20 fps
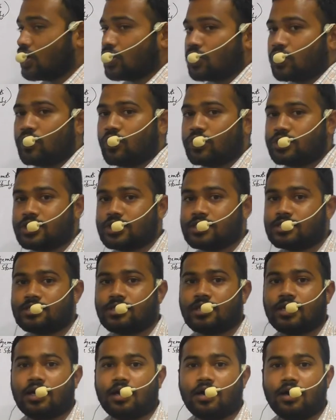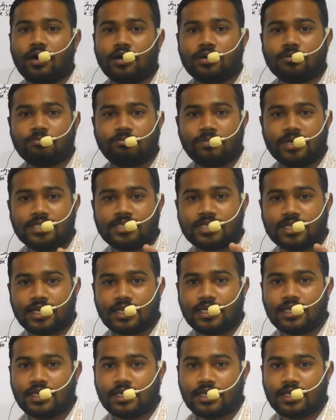Questions are
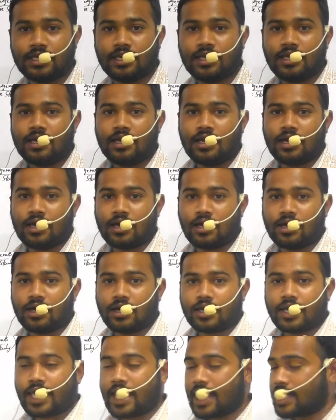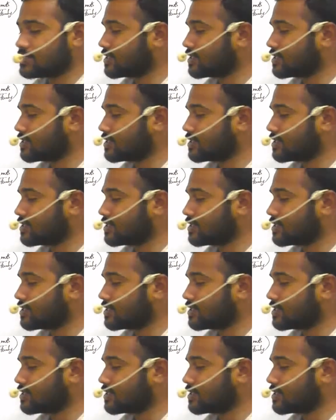basically has